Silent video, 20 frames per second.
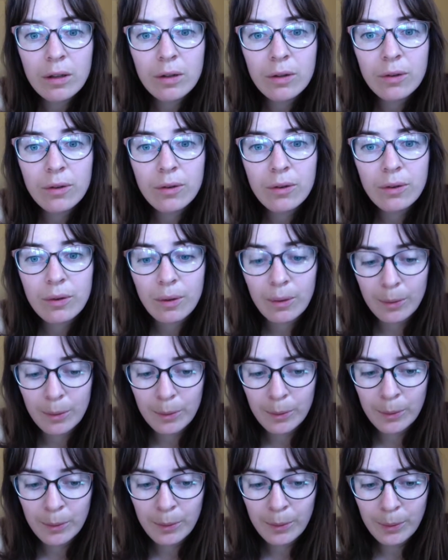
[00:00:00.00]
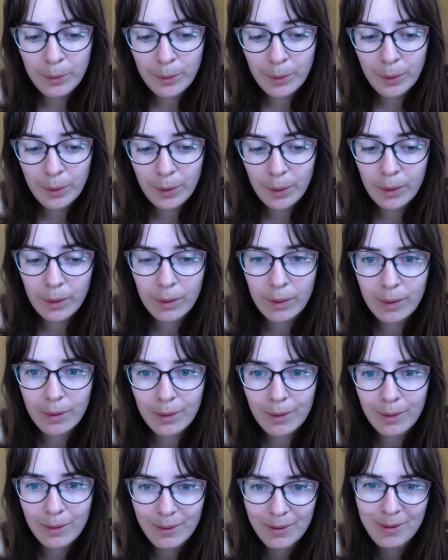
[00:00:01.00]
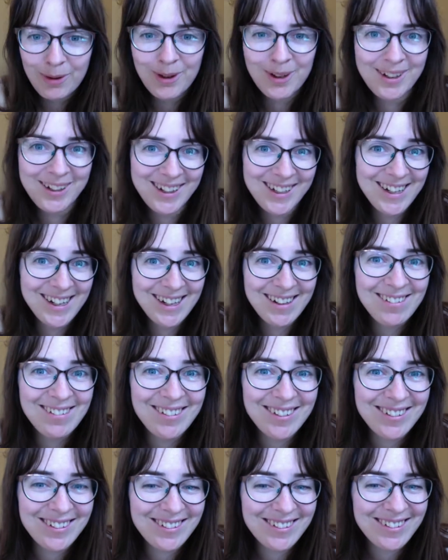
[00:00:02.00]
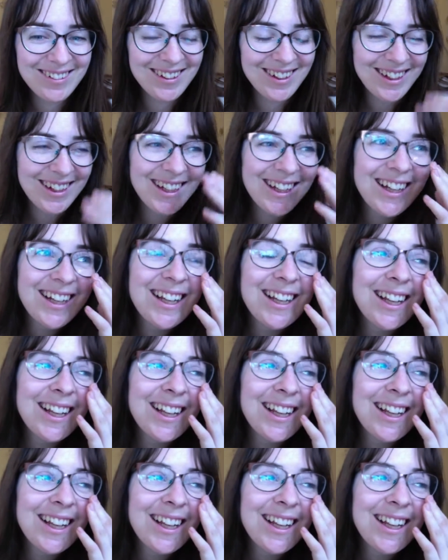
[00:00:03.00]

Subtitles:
So, what did I want to say?